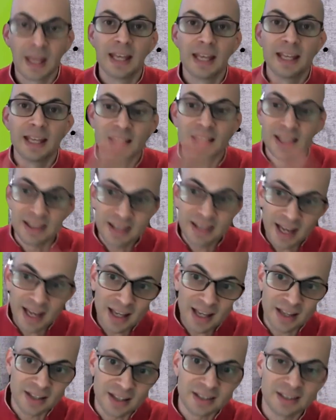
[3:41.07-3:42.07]

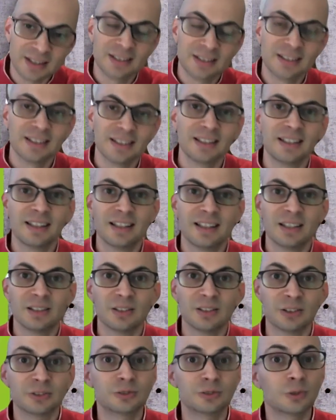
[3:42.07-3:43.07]
Then the
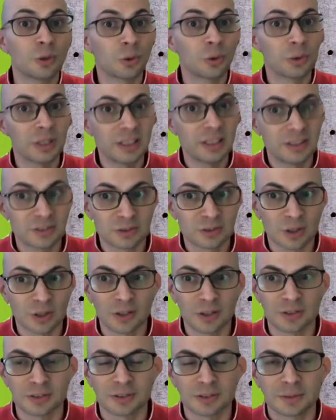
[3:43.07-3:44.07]
story
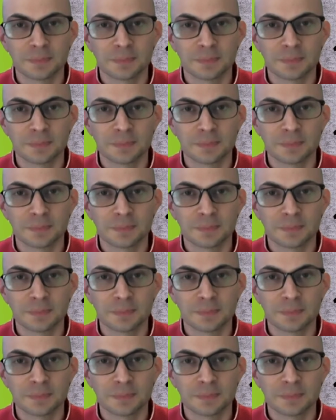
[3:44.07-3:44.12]
starts.